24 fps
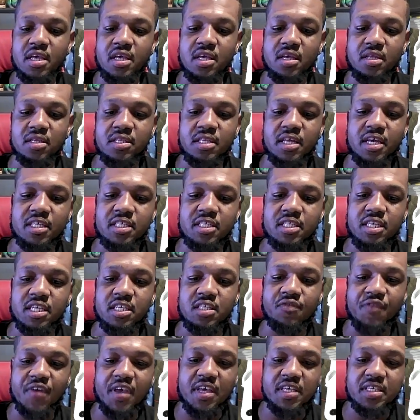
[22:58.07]
this is
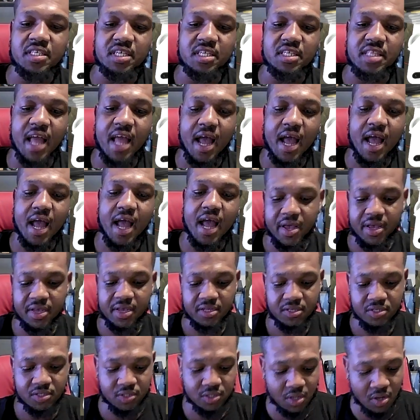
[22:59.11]
facing that way,
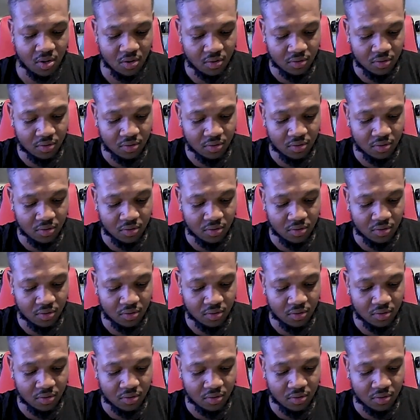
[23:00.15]
so